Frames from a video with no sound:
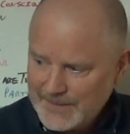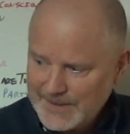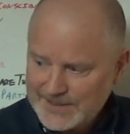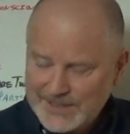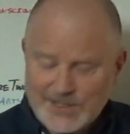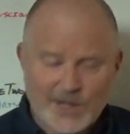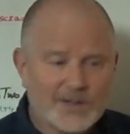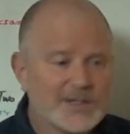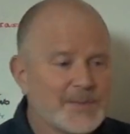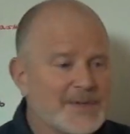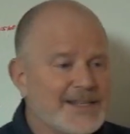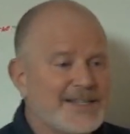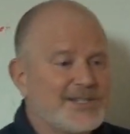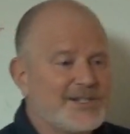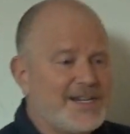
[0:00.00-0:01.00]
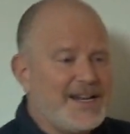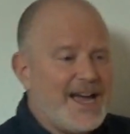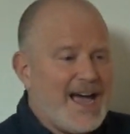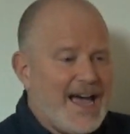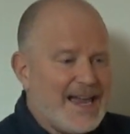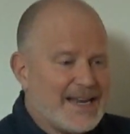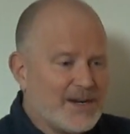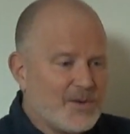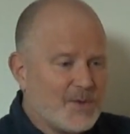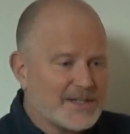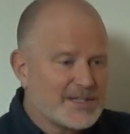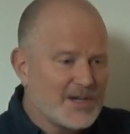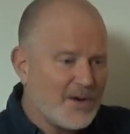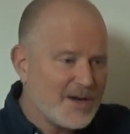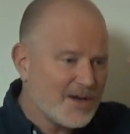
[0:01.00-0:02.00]
This is ultimately the jihad and
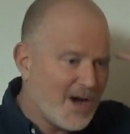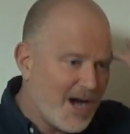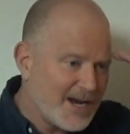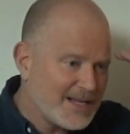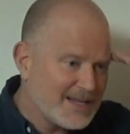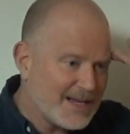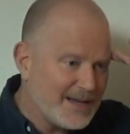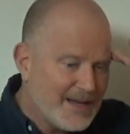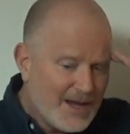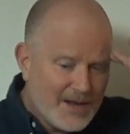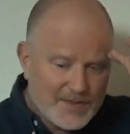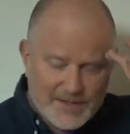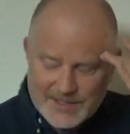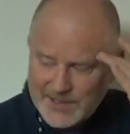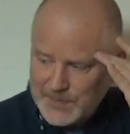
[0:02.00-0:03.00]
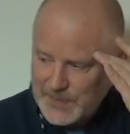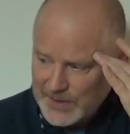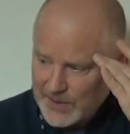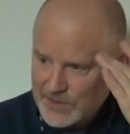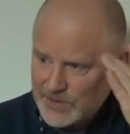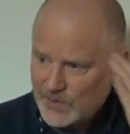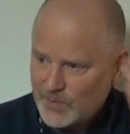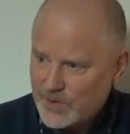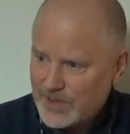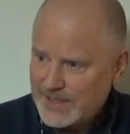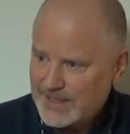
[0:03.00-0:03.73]
what's going on in the, the spiritual war in